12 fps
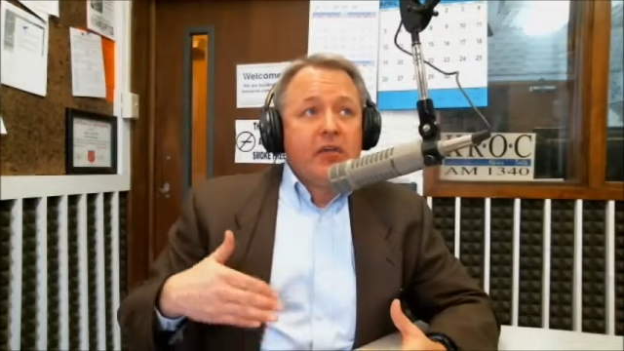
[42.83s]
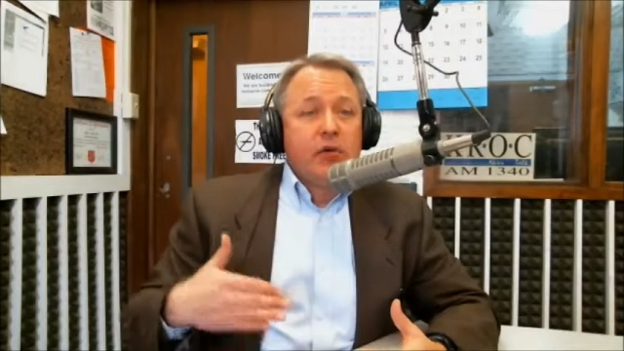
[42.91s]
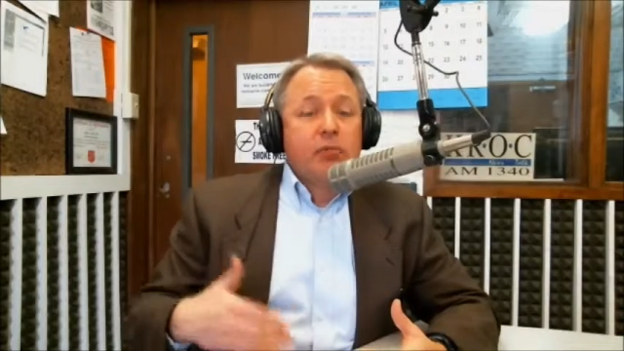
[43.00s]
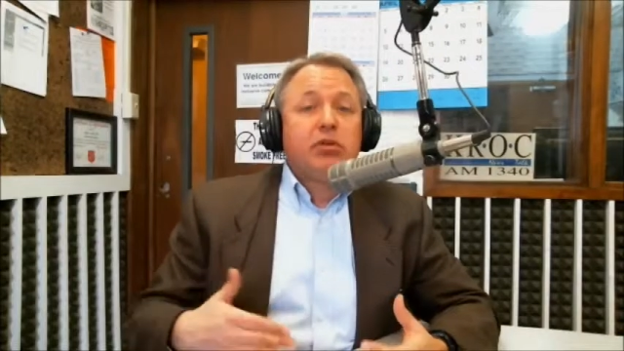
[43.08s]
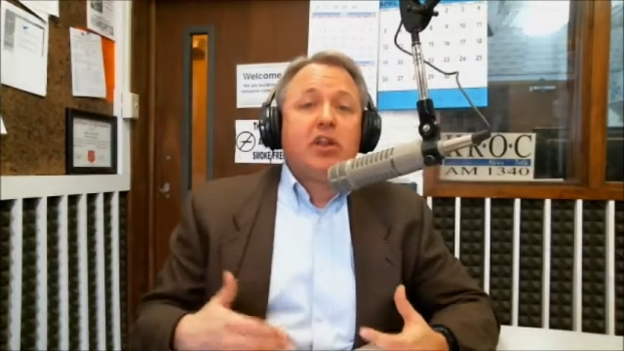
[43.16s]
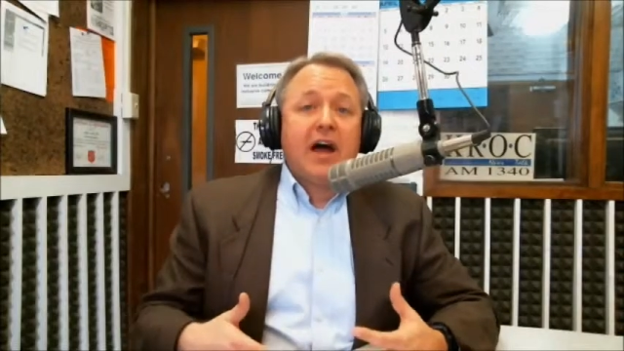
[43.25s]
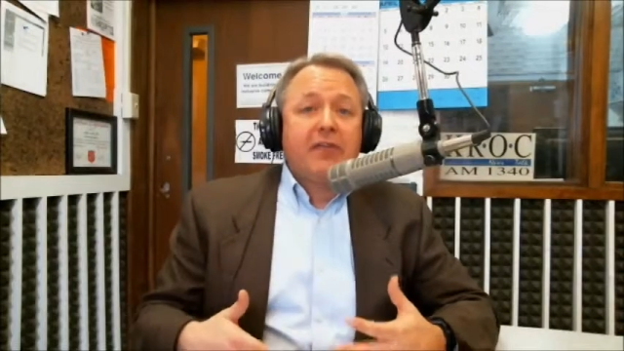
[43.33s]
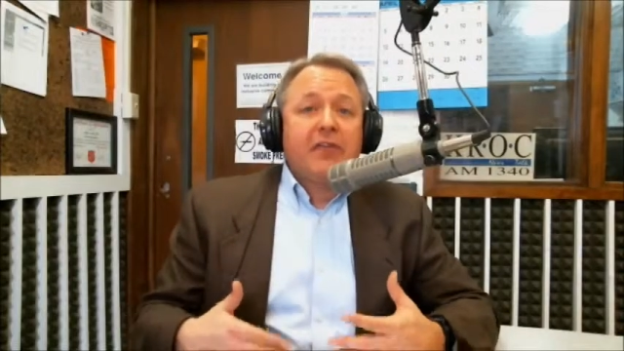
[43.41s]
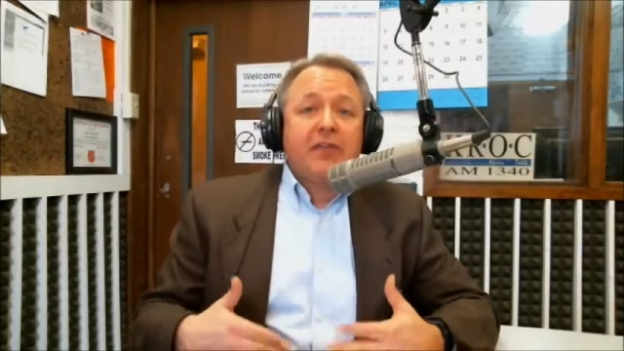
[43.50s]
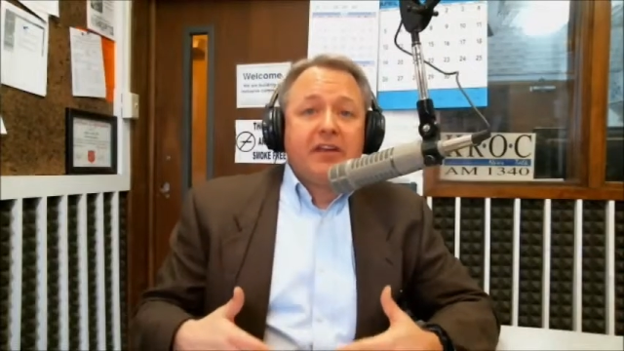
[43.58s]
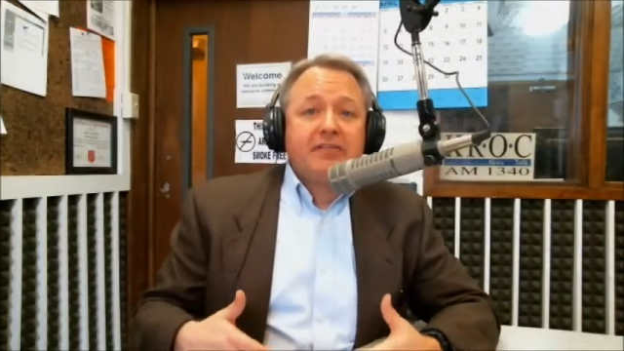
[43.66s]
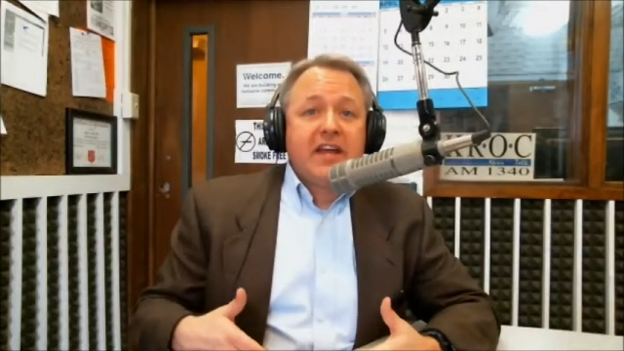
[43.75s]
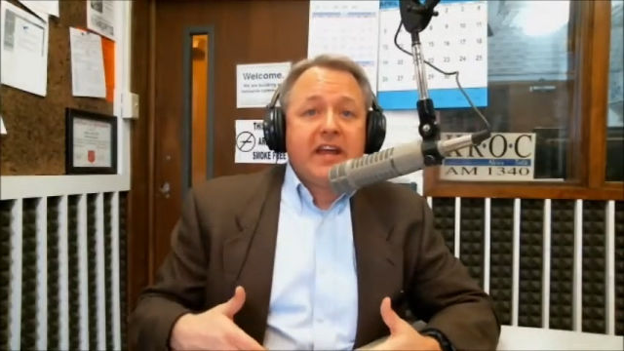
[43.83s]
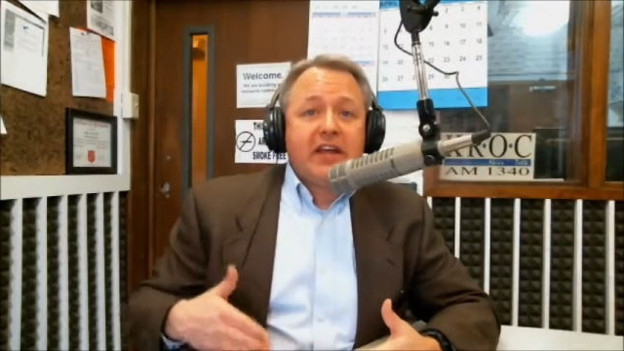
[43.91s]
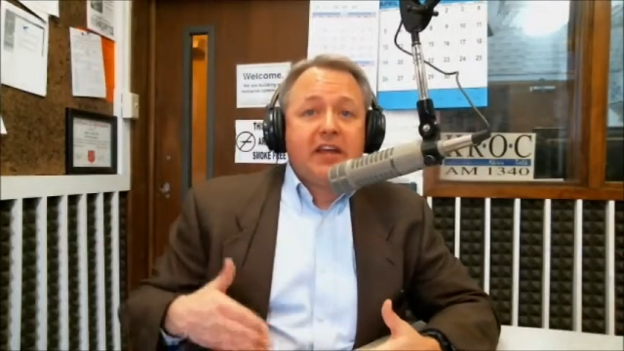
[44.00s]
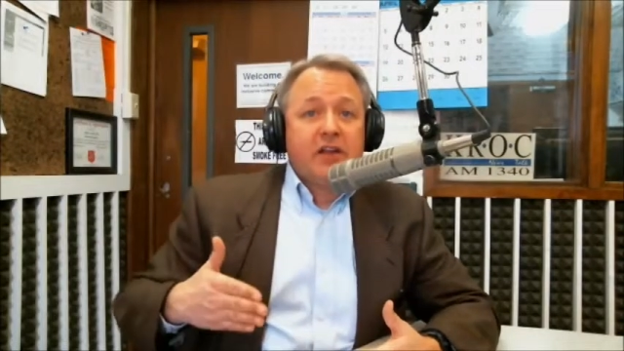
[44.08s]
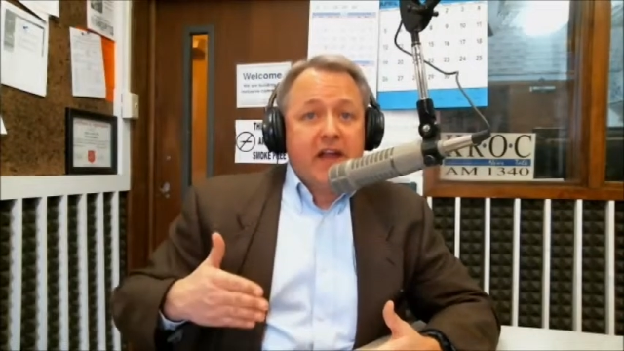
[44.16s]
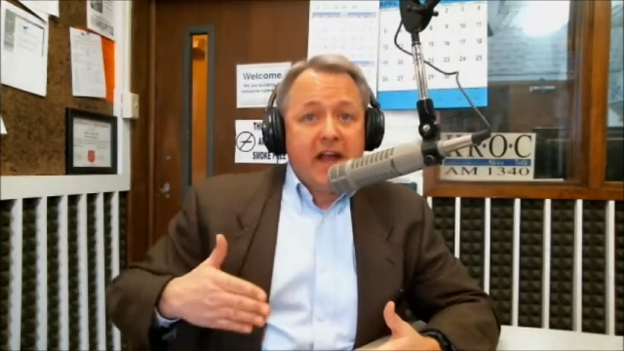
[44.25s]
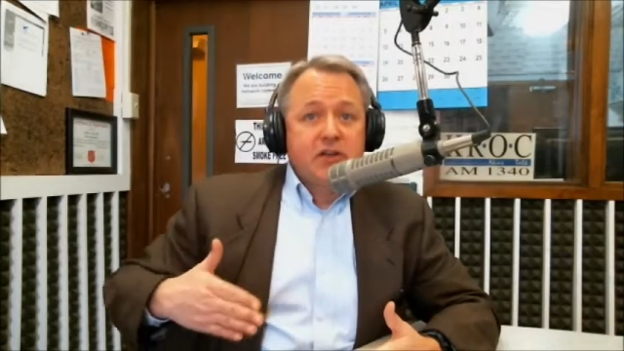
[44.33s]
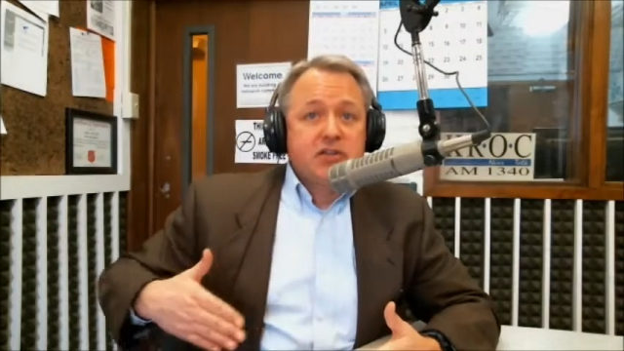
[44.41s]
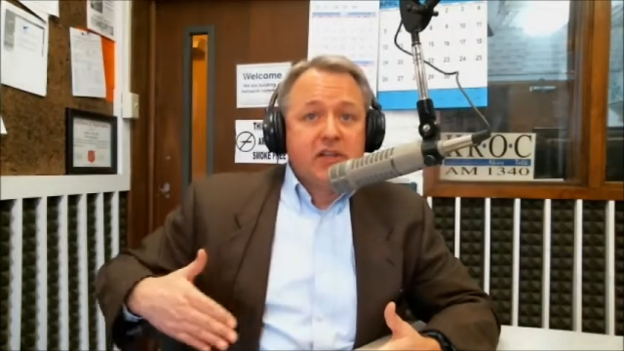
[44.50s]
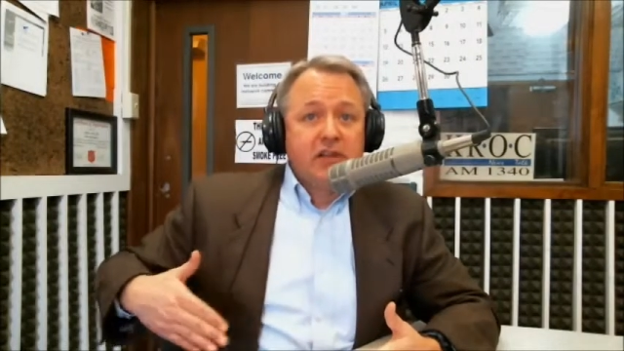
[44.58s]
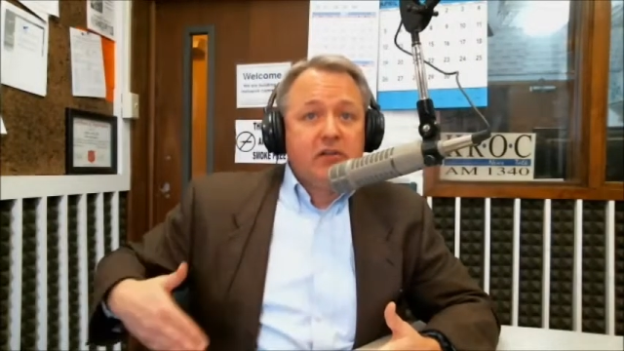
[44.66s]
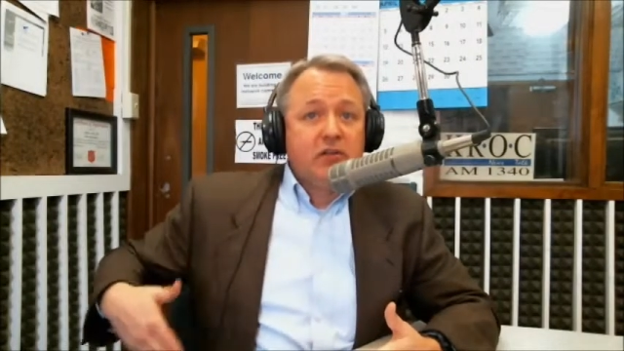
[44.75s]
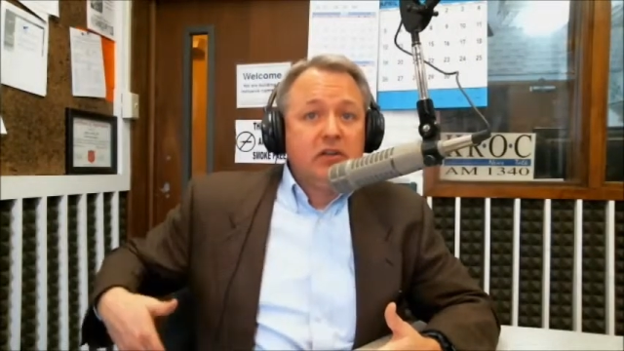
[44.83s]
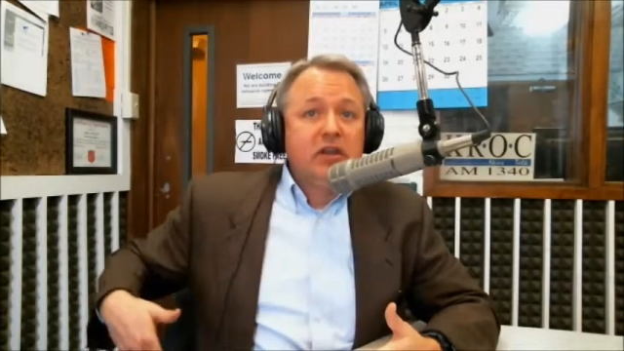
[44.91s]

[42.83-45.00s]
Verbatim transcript: the plot that they've taken actually